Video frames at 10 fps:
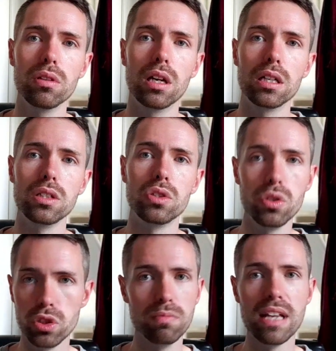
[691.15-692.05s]
like
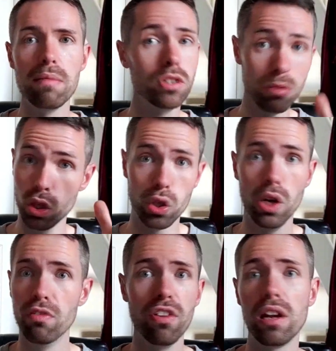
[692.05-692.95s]
do some damage. I'm going to
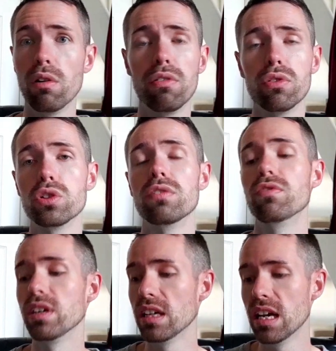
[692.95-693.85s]
cut a finger off or
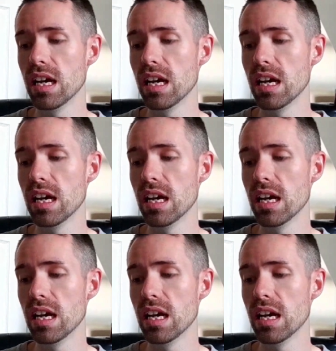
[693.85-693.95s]
something.